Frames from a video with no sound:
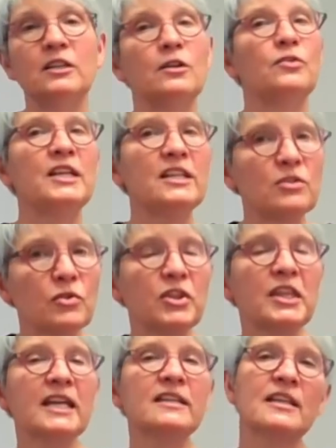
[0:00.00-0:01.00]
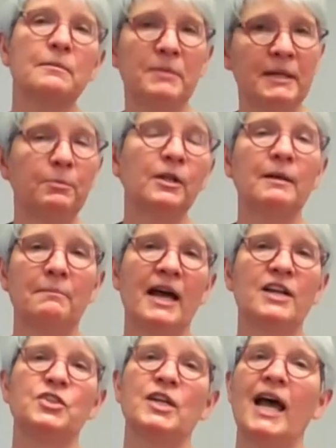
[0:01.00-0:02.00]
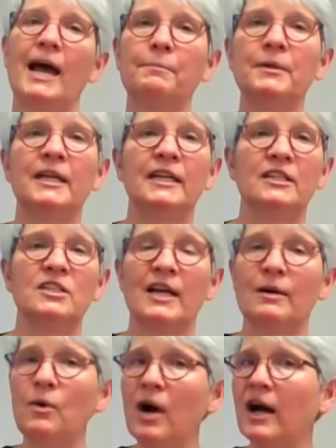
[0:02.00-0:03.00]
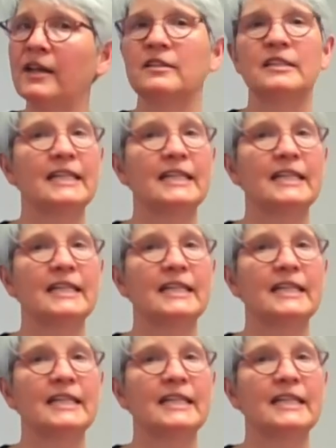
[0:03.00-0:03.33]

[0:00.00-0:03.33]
You know, these are things that people imagine happening in Taiwan.